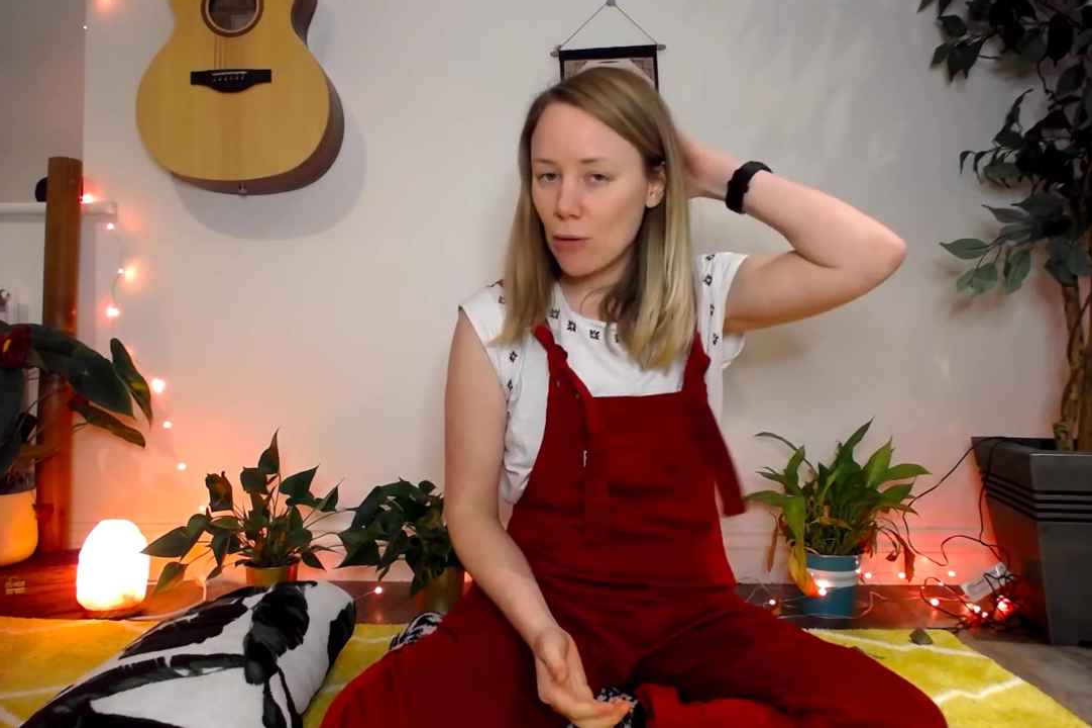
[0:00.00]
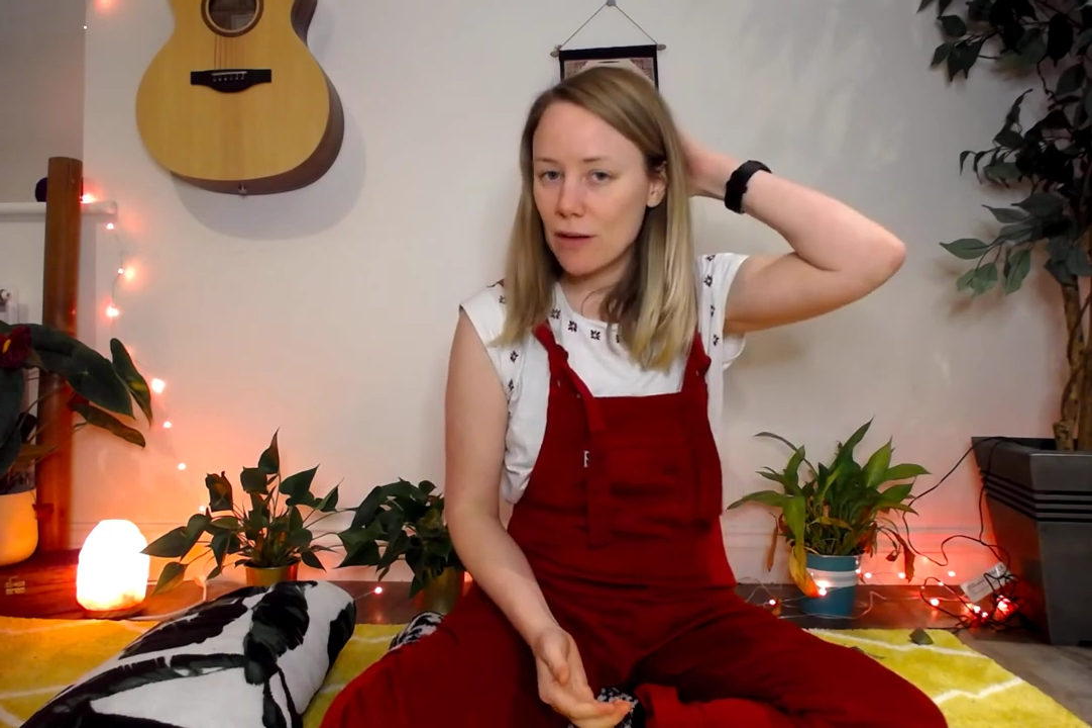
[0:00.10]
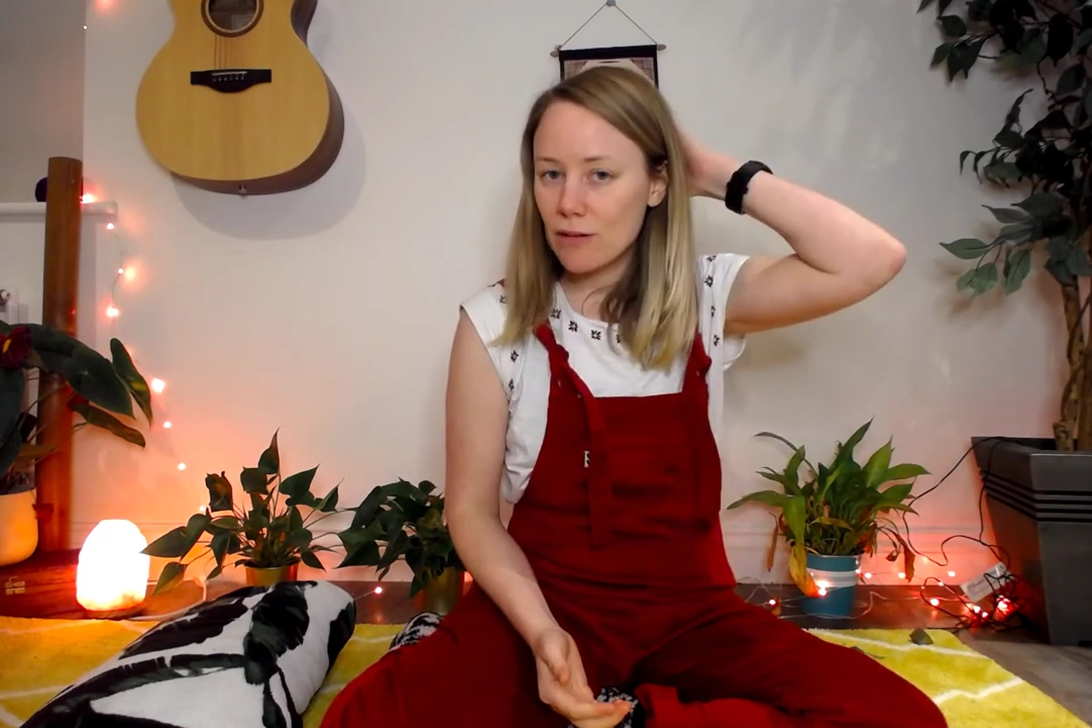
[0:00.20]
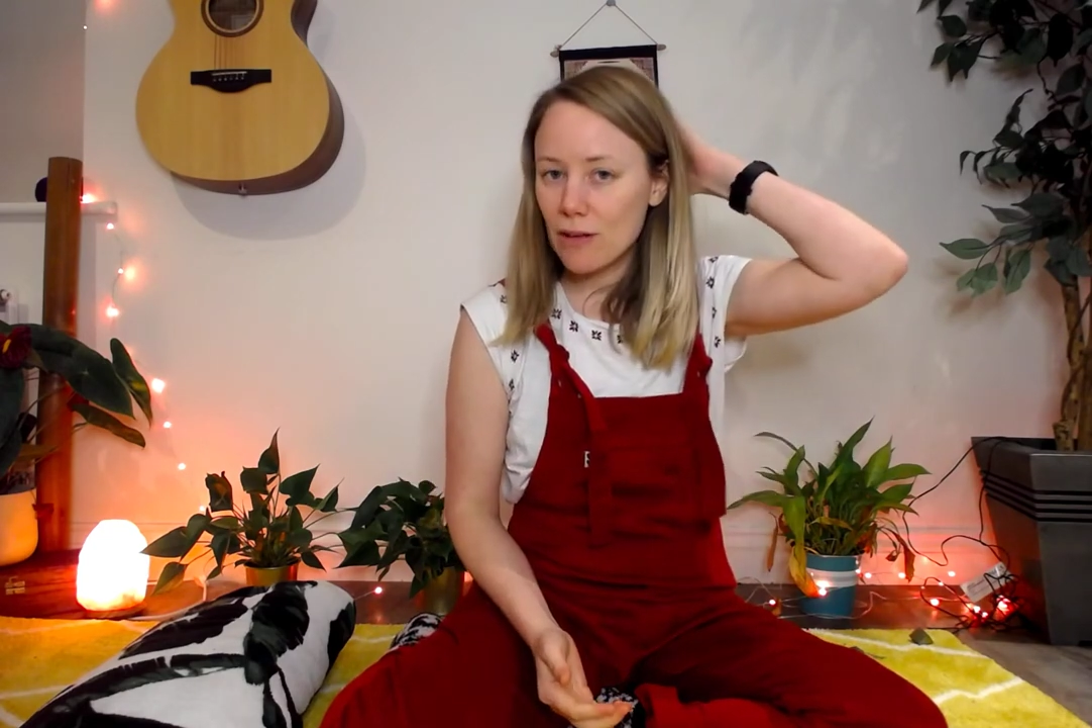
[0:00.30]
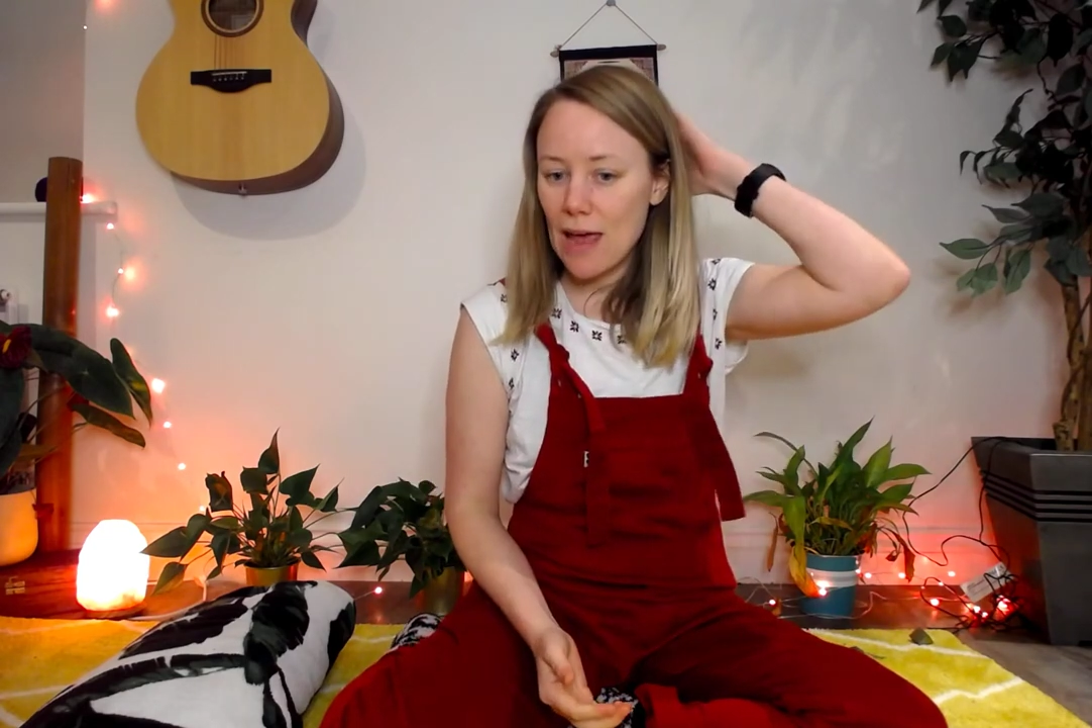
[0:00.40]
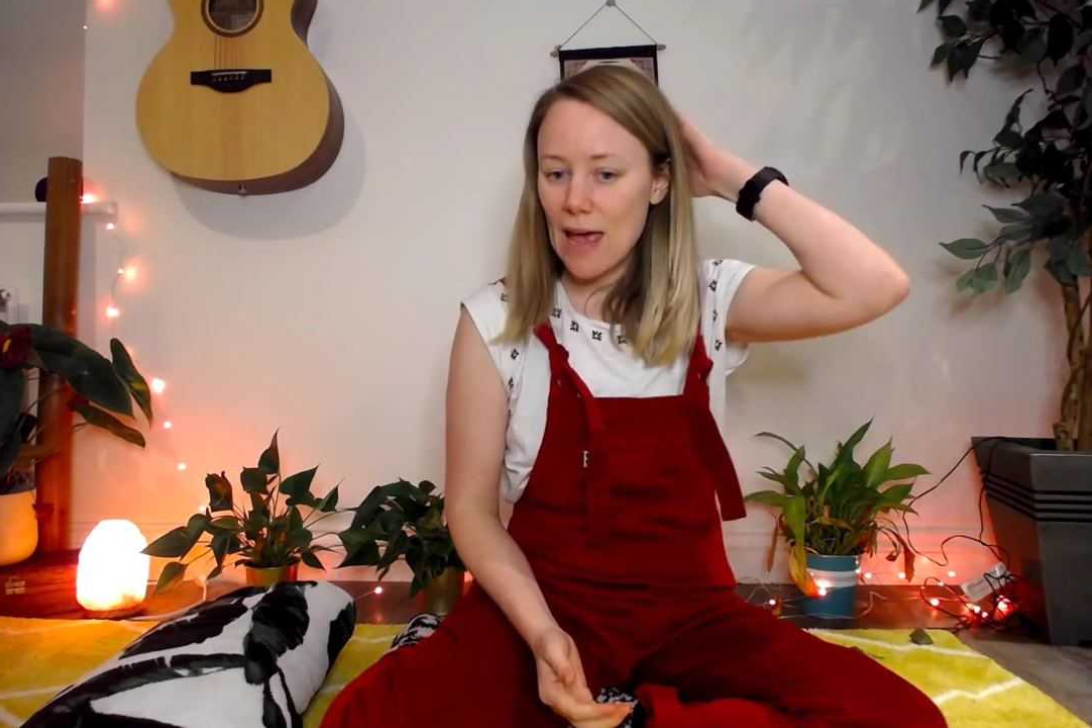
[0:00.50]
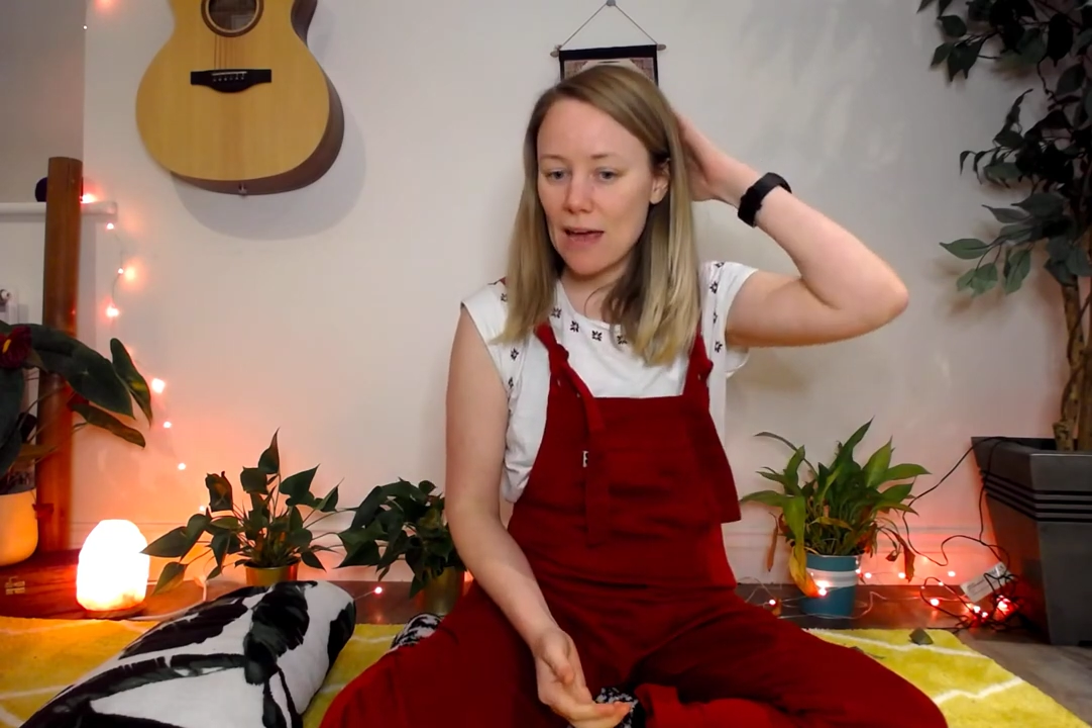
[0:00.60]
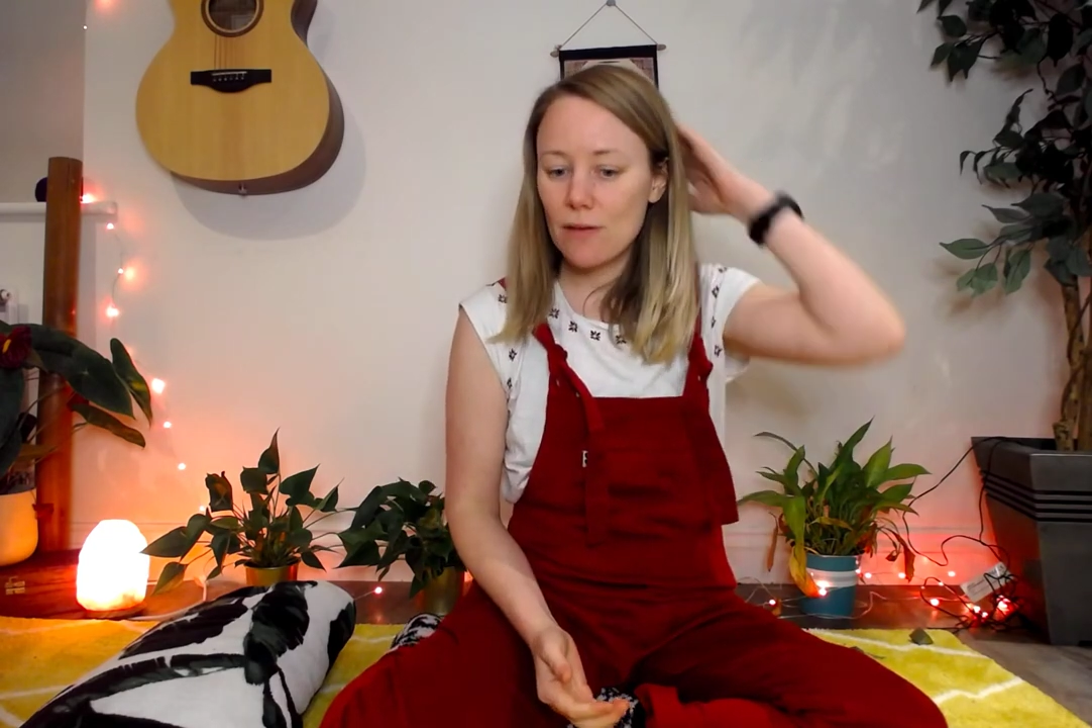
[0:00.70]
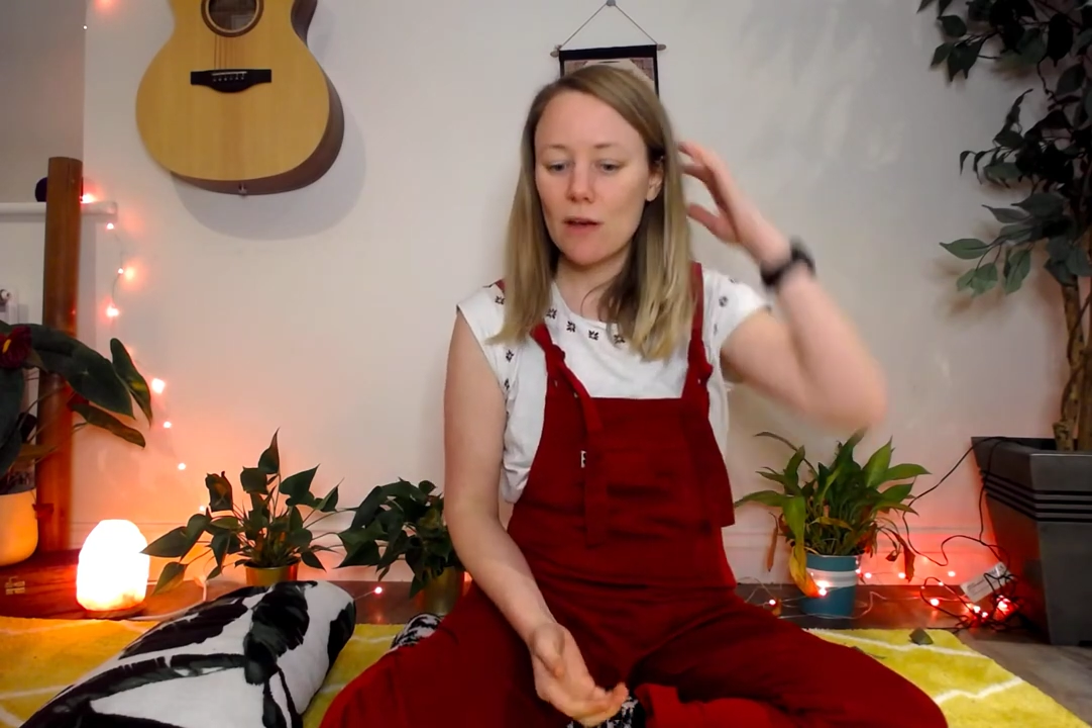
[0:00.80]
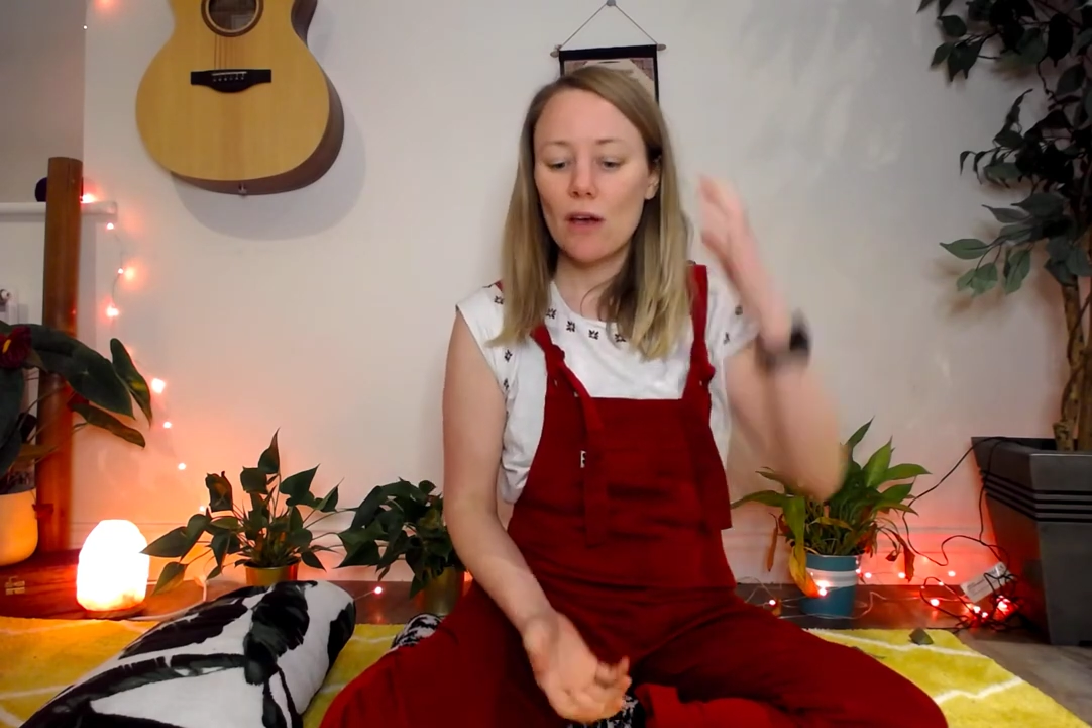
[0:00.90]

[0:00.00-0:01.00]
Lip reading: under the head.